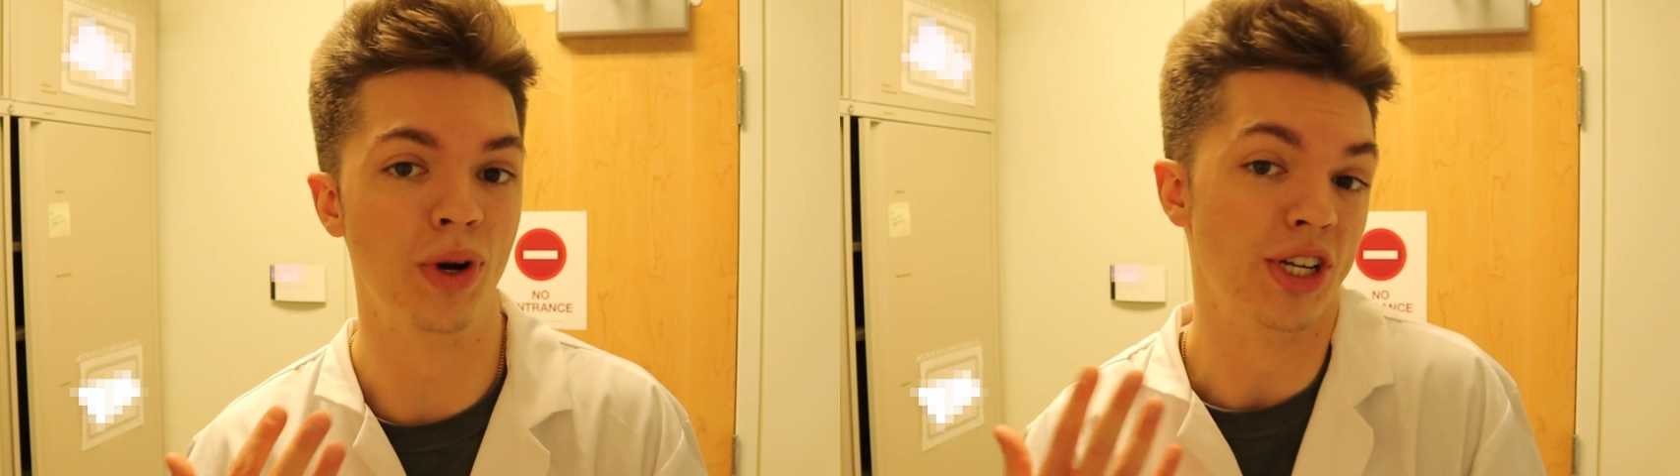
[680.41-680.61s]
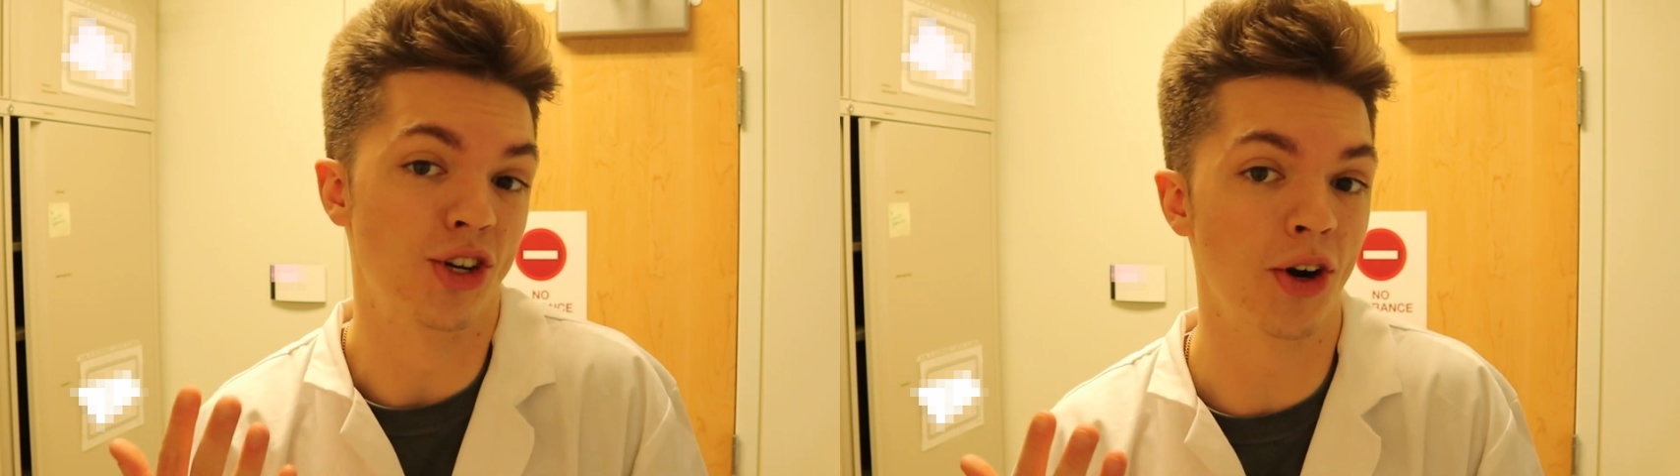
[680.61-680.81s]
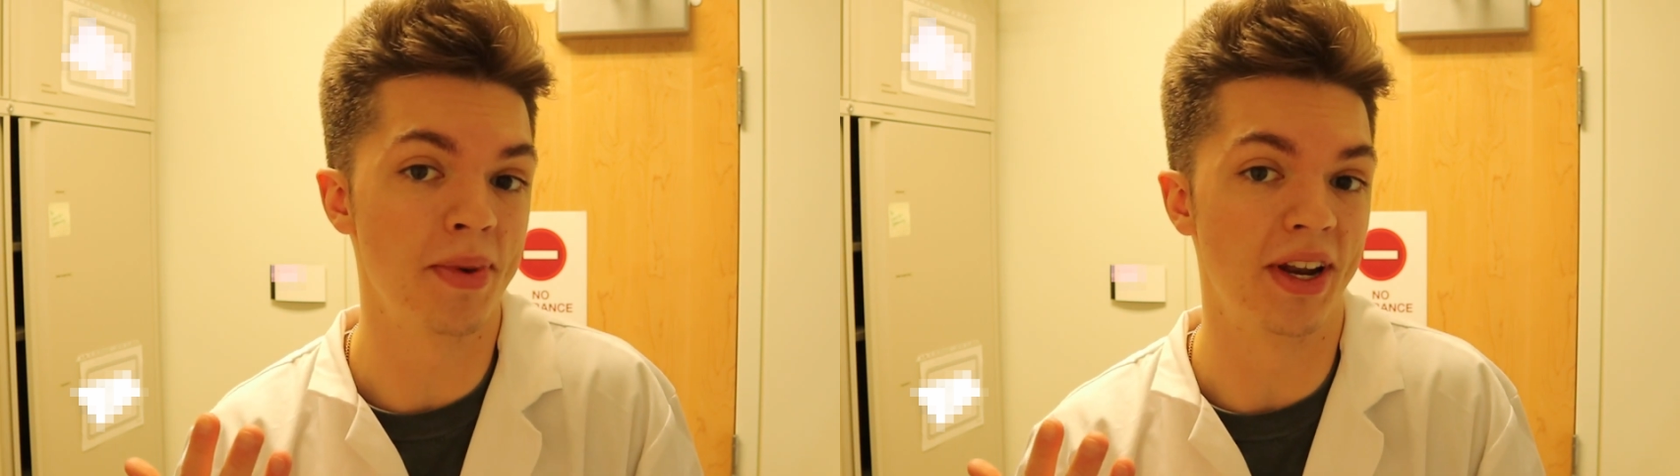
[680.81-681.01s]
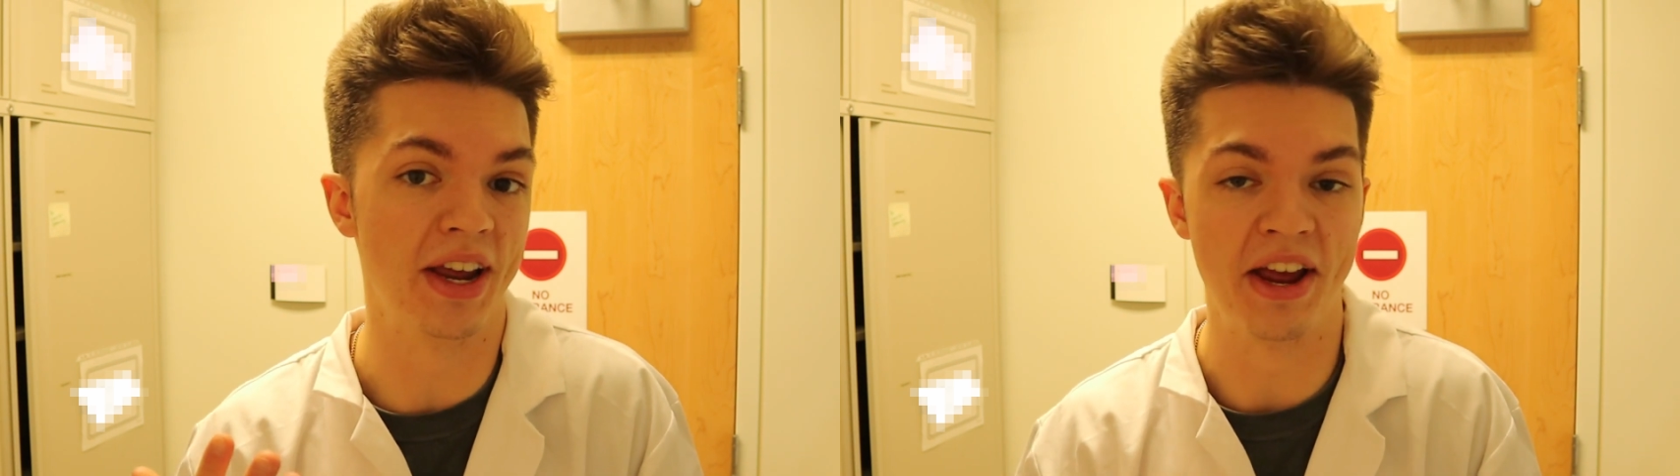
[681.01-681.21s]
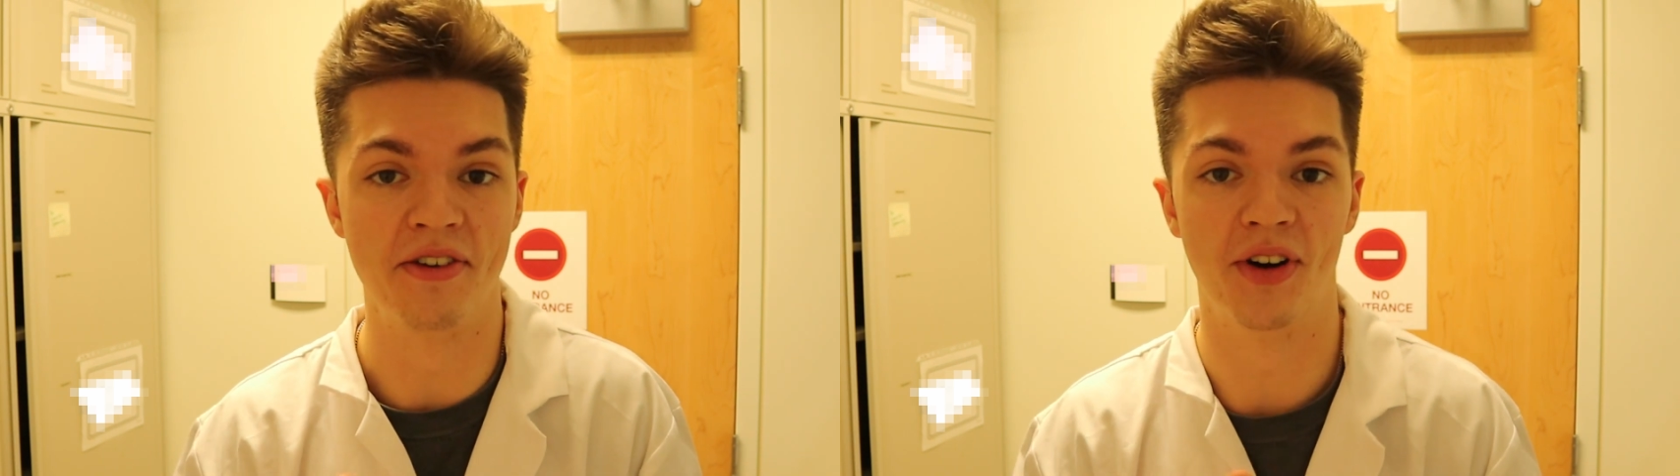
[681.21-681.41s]
we
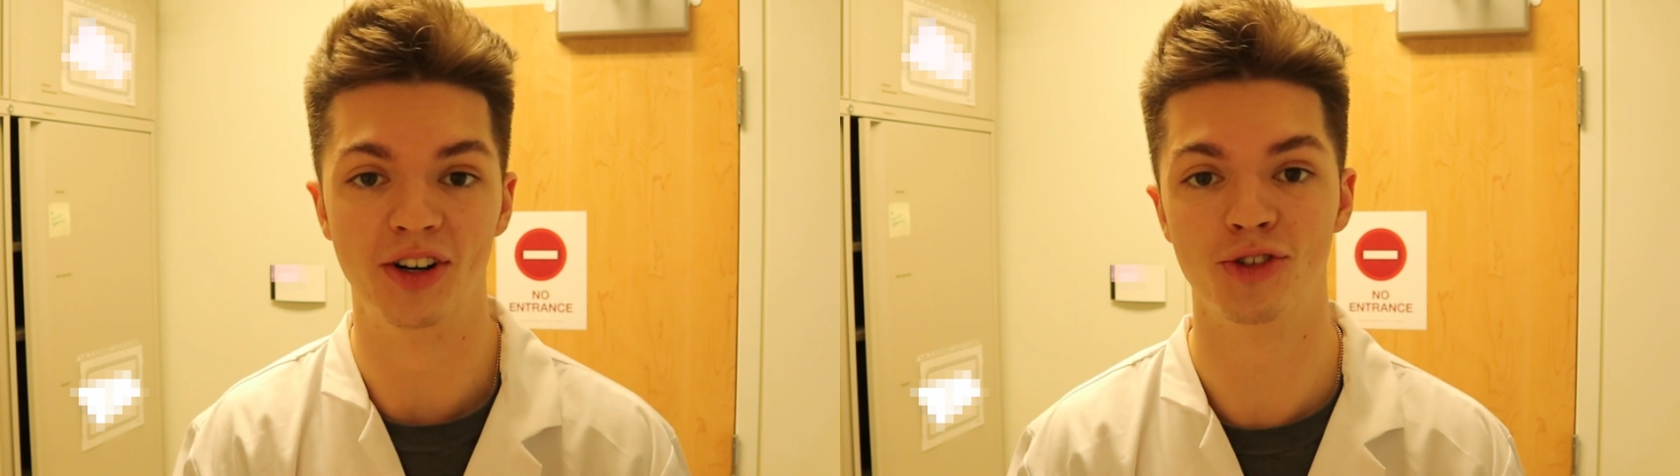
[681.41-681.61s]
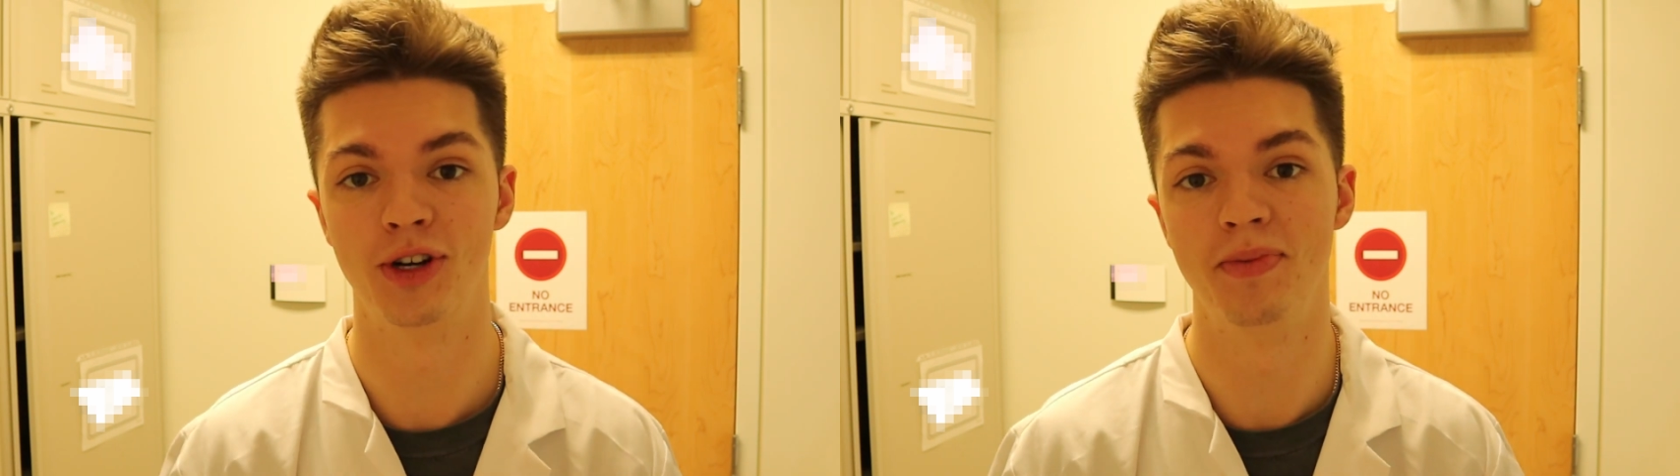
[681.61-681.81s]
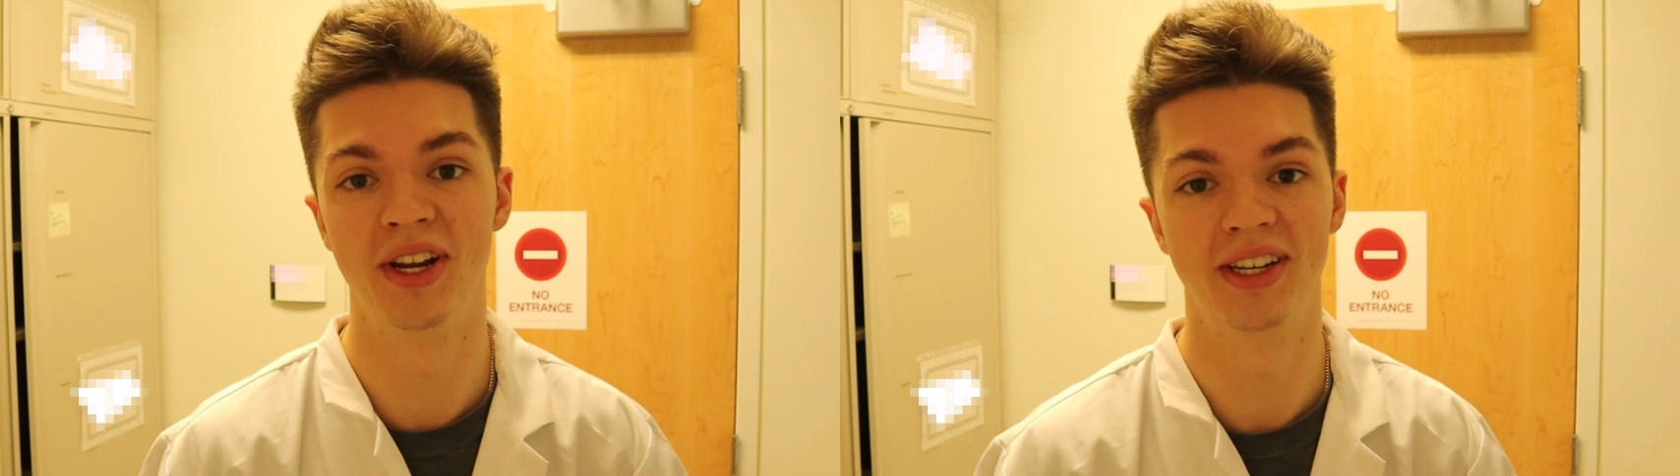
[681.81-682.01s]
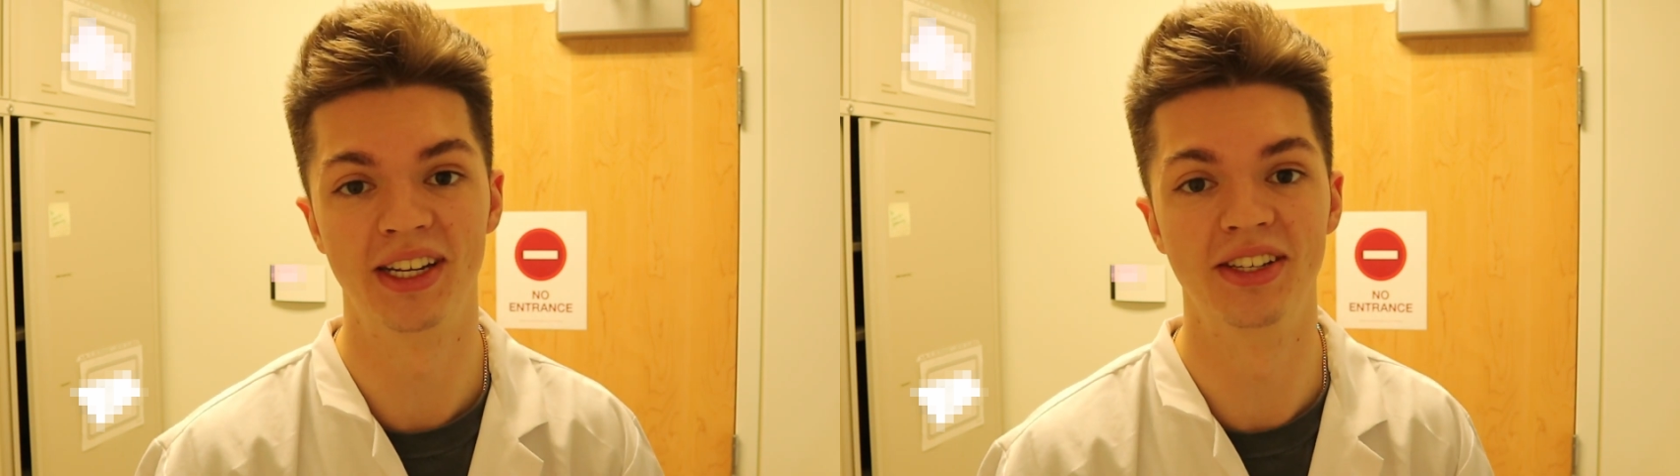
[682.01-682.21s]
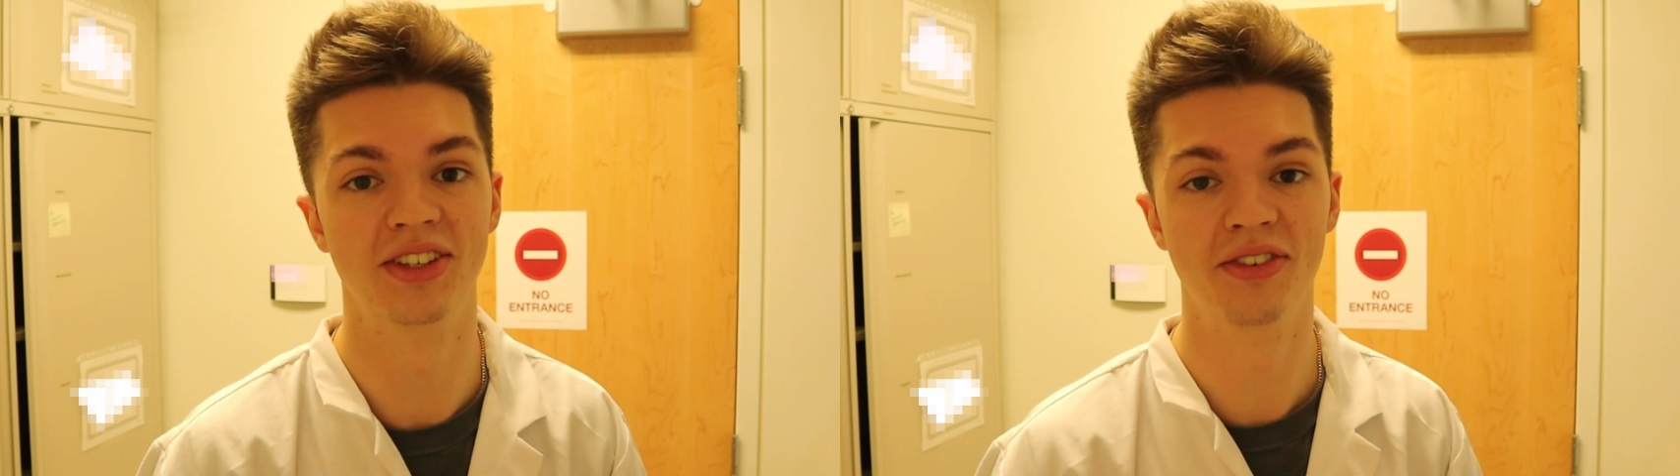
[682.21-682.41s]
determine if our treatment
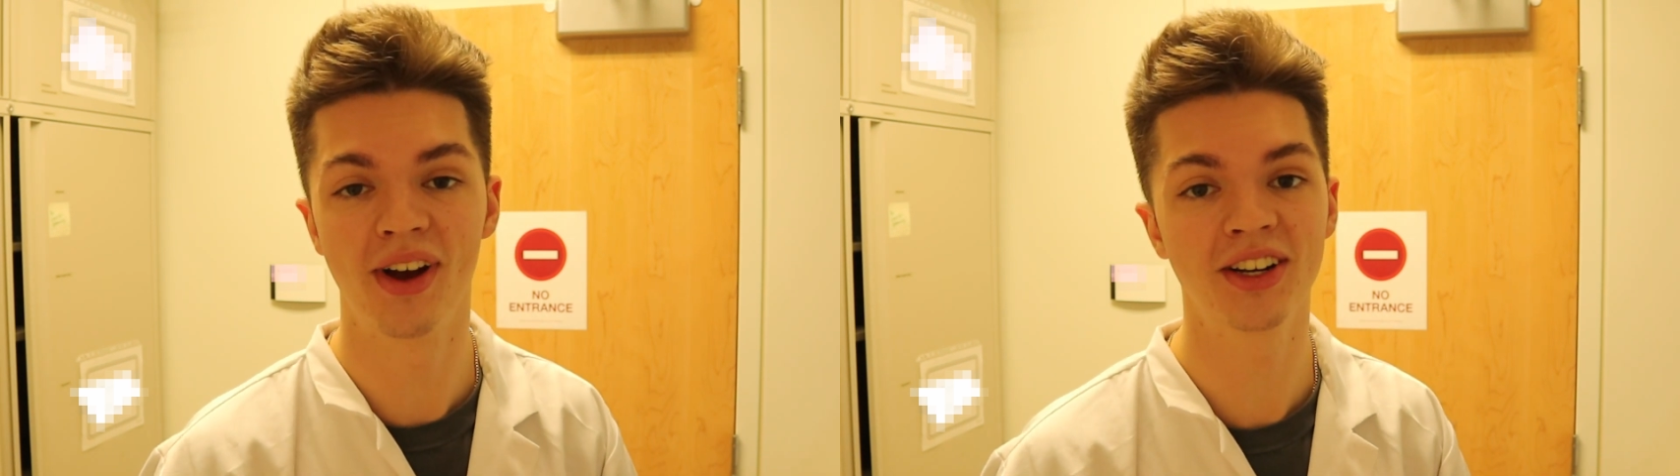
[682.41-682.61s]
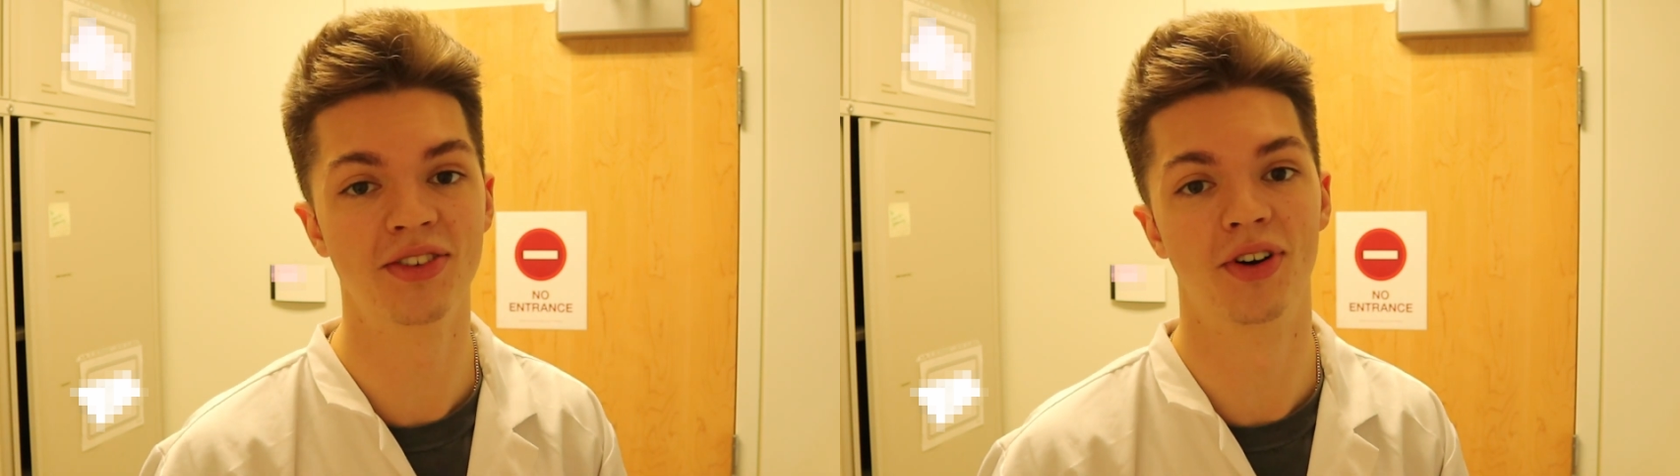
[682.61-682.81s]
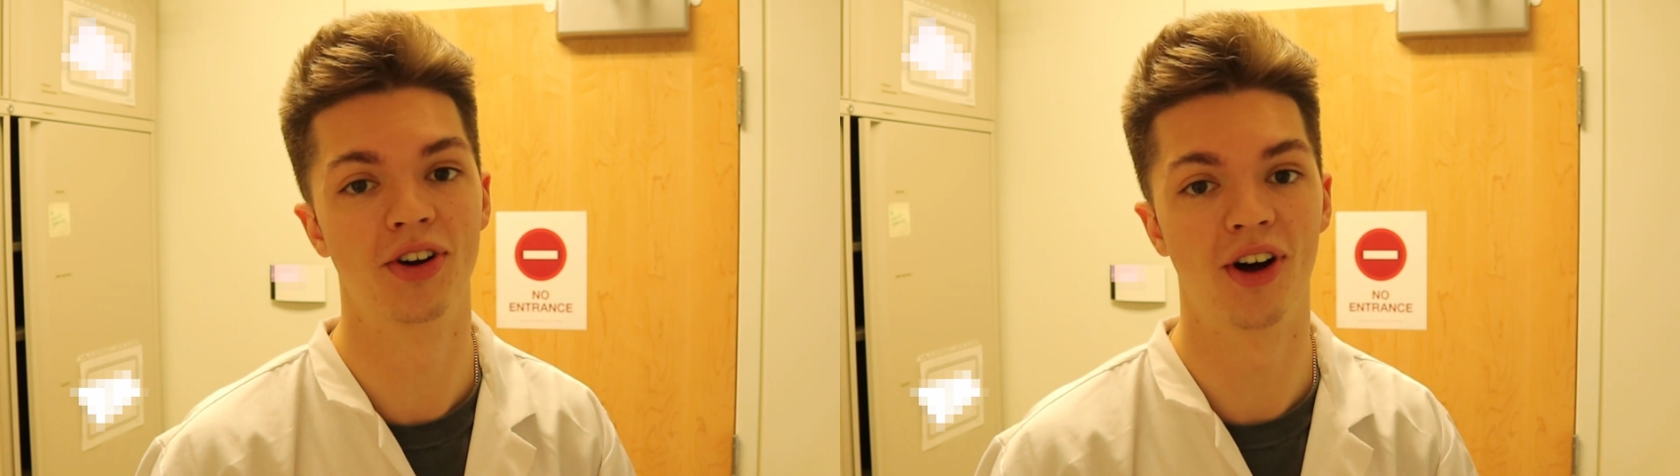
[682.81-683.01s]
is effective or